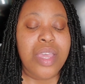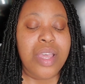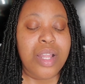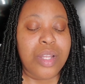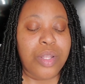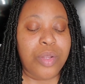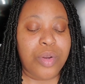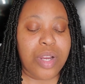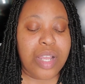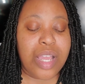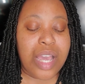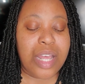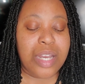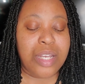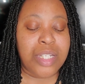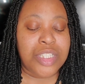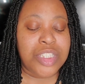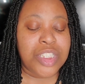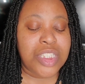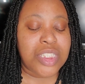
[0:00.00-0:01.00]
Lord God,
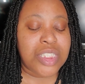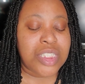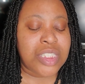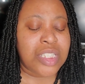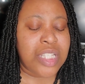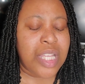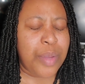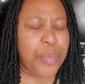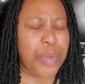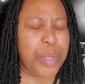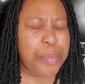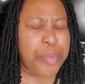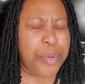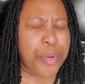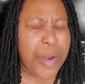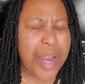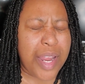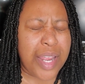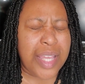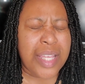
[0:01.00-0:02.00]
in Jesus' name we
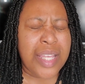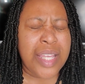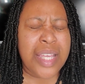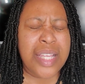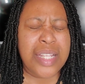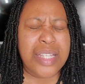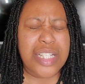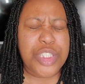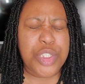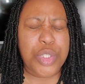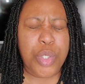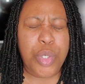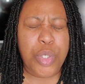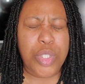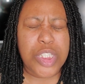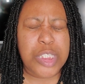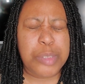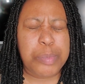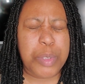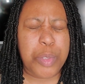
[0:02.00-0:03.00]
pray that your
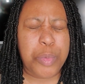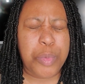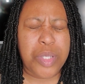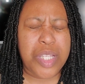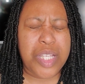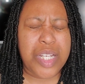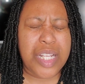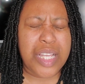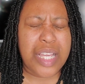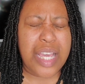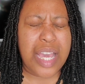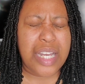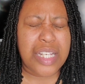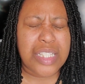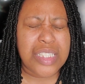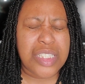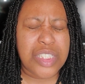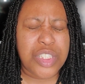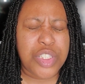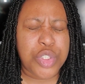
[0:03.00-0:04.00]
Holy Spirit would lead and guide
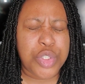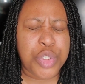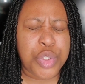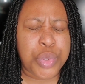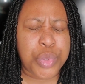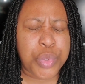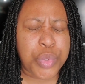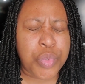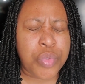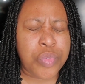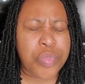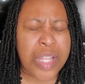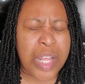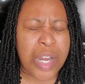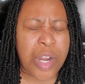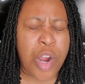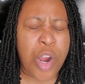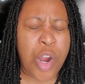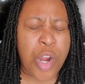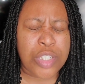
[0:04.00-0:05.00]
us in your truth, that
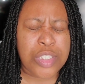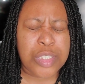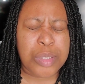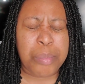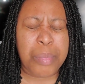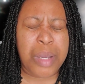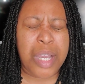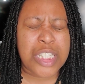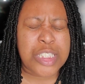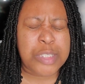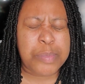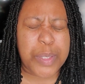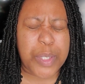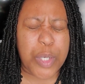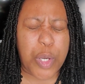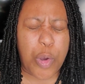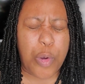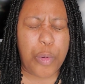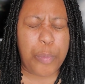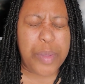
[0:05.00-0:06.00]
our hearts and minds be
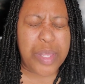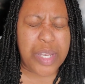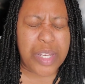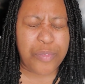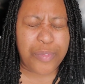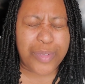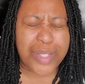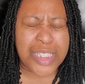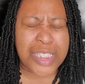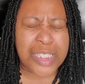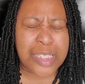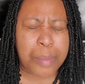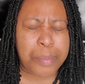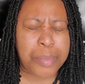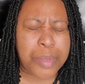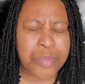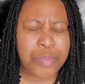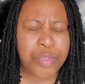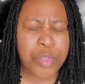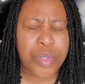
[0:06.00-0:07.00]
open and
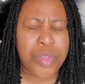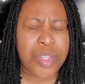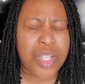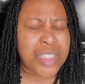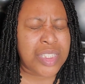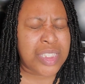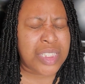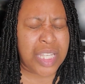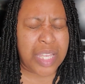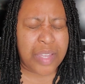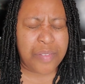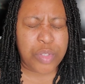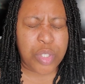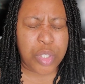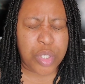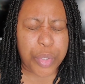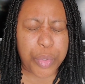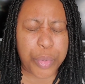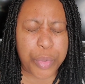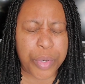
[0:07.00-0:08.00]
receptive to thus saith the
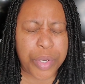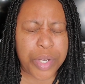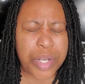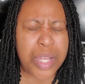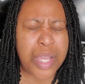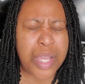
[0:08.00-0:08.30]
Lord.